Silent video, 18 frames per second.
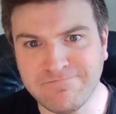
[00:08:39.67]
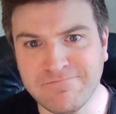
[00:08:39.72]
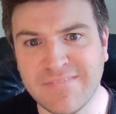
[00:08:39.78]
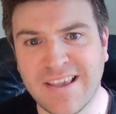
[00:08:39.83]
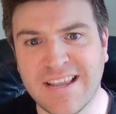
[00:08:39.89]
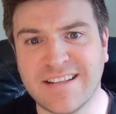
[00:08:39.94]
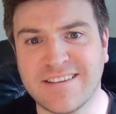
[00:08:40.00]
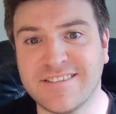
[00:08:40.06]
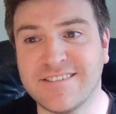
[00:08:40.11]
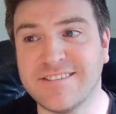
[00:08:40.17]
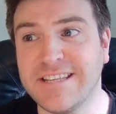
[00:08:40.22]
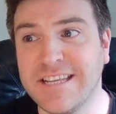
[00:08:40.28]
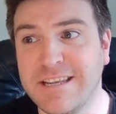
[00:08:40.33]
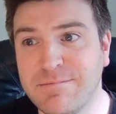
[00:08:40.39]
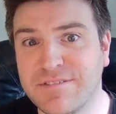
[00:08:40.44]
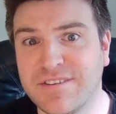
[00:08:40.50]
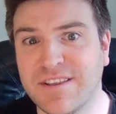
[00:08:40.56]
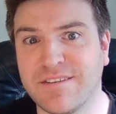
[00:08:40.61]
it
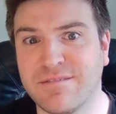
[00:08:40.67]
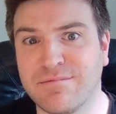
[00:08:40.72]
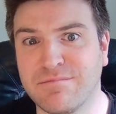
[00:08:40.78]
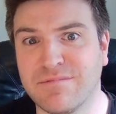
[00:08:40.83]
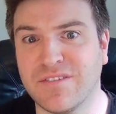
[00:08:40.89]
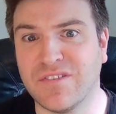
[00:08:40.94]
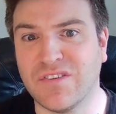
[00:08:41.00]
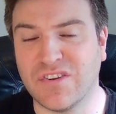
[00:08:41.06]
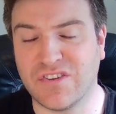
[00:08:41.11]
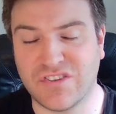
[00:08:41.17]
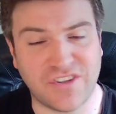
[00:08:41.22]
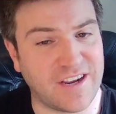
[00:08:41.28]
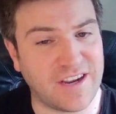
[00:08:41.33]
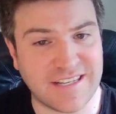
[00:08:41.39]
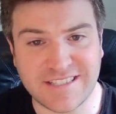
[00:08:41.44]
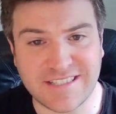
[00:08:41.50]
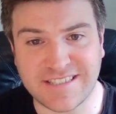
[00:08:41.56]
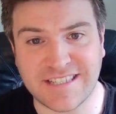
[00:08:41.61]
seems that the
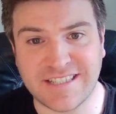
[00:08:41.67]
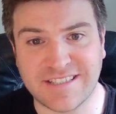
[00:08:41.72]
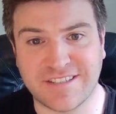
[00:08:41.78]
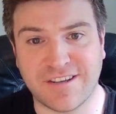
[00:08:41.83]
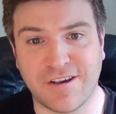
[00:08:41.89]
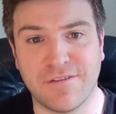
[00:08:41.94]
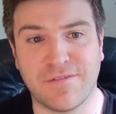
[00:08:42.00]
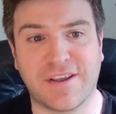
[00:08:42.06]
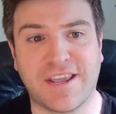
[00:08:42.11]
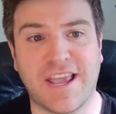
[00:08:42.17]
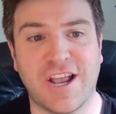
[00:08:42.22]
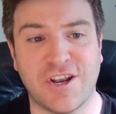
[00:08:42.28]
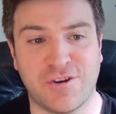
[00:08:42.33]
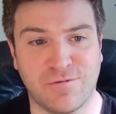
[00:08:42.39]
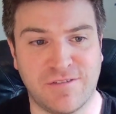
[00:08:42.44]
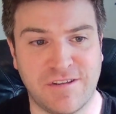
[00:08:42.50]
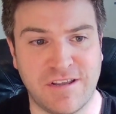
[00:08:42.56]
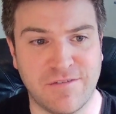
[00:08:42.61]
science is kind of a
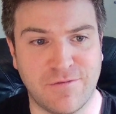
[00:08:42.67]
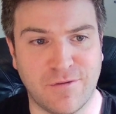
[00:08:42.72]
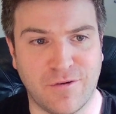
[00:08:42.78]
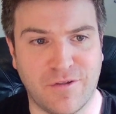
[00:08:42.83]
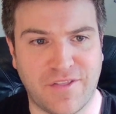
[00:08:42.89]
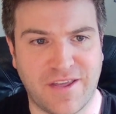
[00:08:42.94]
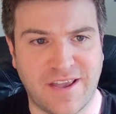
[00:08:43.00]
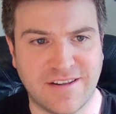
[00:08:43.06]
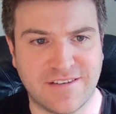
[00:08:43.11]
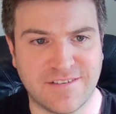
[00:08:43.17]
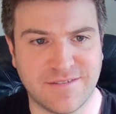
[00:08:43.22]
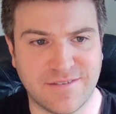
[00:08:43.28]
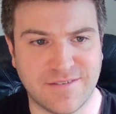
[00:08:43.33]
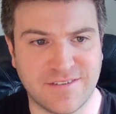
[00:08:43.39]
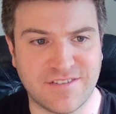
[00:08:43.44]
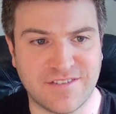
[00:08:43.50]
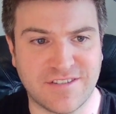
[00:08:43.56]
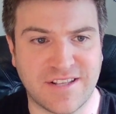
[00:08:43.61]
casualty of all that.
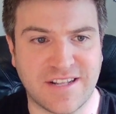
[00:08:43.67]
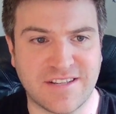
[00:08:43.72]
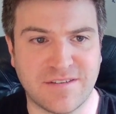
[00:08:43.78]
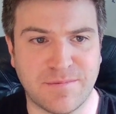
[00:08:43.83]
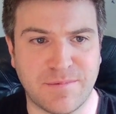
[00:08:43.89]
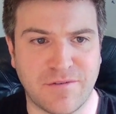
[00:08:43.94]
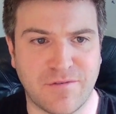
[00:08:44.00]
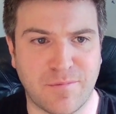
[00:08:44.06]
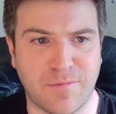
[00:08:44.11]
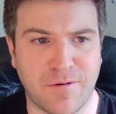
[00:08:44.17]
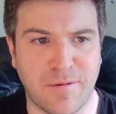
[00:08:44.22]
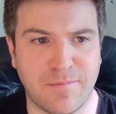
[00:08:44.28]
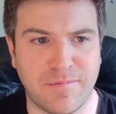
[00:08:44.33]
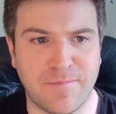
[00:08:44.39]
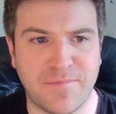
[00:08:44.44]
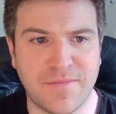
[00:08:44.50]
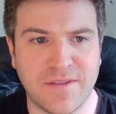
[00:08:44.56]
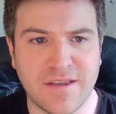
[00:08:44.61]
So that's a bit of a
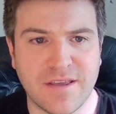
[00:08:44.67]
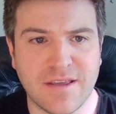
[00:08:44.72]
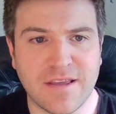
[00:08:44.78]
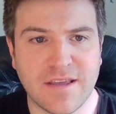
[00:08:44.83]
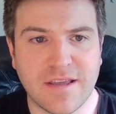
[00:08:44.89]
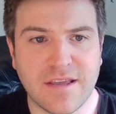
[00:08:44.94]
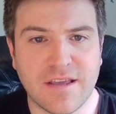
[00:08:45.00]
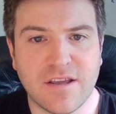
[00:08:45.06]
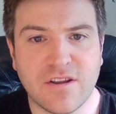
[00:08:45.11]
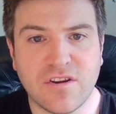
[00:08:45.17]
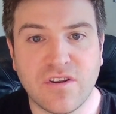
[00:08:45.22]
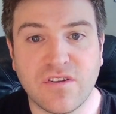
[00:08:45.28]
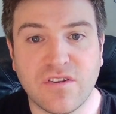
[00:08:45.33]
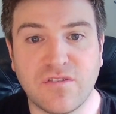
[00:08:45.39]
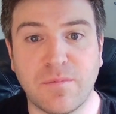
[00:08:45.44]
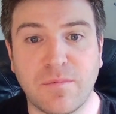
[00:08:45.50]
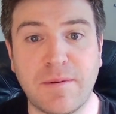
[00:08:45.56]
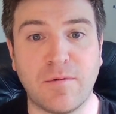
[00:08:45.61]
problem.
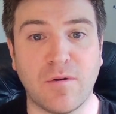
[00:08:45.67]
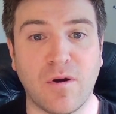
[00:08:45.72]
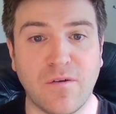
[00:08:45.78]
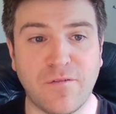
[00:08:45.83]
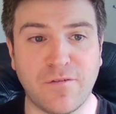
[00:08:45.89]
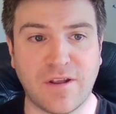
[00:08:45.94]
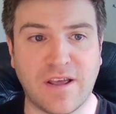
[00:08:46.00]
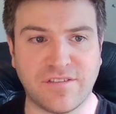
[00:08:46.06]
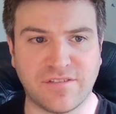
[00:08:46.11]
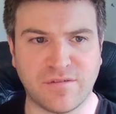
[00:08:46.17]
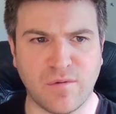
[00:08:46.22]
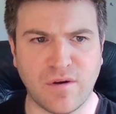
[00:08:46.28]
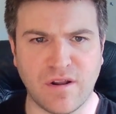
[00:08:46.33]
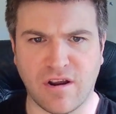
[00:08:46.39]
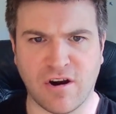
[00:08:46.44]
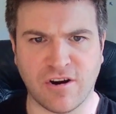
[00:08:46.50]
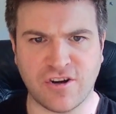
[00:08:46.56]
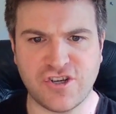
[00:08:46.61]
So people also ask,
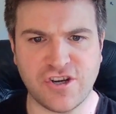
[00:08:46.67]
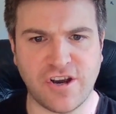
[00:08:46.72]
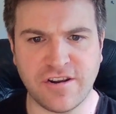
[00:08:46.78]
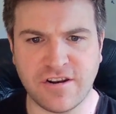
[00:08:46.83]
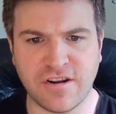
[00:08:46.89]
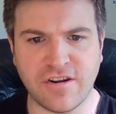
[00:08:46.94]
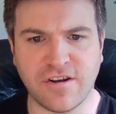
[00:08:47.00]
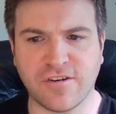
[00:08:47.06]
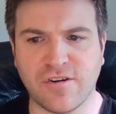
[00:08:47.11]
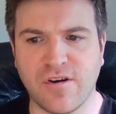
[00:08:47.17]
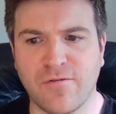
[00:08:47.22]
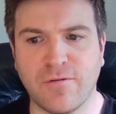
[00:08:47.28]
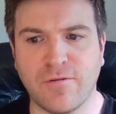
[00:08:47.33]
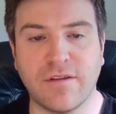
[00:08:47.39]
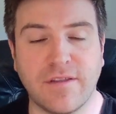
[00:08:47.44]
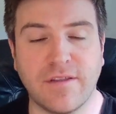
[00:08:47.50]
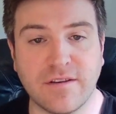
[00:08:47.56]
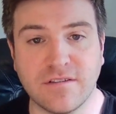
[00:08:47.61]
well, are China not
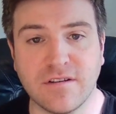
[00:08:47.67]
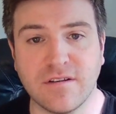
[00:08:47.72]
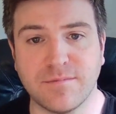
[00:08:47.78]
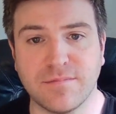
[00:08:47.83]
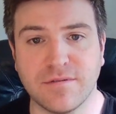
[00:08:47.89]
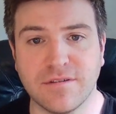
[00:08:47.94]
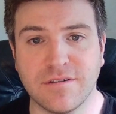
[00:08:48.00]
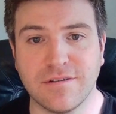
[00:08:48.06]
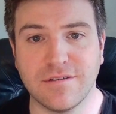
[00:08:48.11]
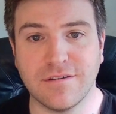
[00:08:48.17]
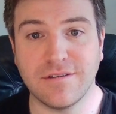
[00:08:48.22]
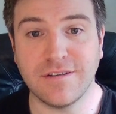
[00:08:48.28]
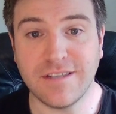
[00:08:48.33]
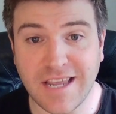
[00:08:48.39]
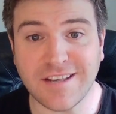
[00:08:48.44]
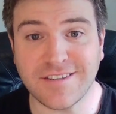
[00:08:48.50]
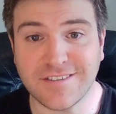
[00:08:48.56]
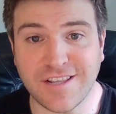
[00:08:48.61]
covering things up?
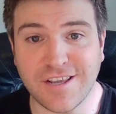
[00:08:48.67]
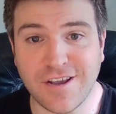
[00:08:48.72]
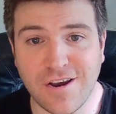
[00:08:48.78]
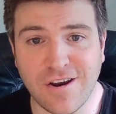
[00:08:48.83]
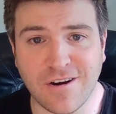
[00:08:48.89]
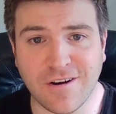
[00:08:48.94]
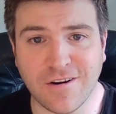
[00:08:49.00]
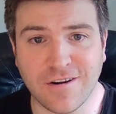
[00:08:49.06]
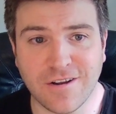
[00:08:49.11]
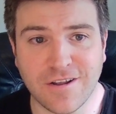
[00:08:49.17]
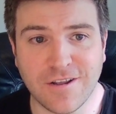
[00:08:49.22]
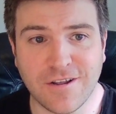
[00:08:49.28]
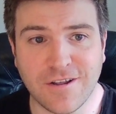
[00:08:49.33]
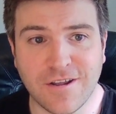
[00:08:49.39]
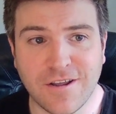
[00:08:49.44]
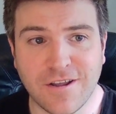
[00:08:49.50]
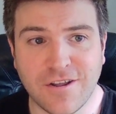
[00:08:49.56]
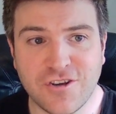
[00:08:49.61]
Yes, they are.
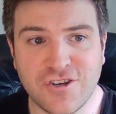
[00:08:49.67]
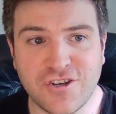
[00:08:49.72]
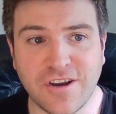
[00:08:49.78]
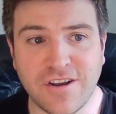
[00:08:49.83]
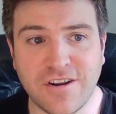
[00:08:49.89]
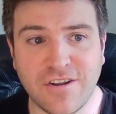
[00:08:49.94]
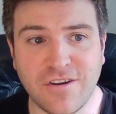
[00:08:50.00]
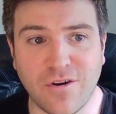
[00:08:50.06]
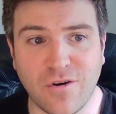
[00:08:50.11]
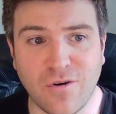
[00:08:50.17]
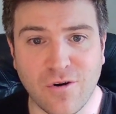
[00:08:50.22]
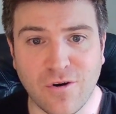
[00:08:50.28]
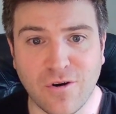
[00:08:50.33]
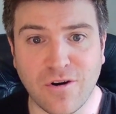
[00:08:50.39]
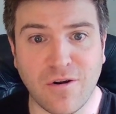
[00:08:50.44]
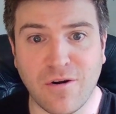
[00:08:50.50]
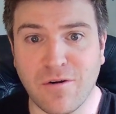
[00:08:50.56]
China are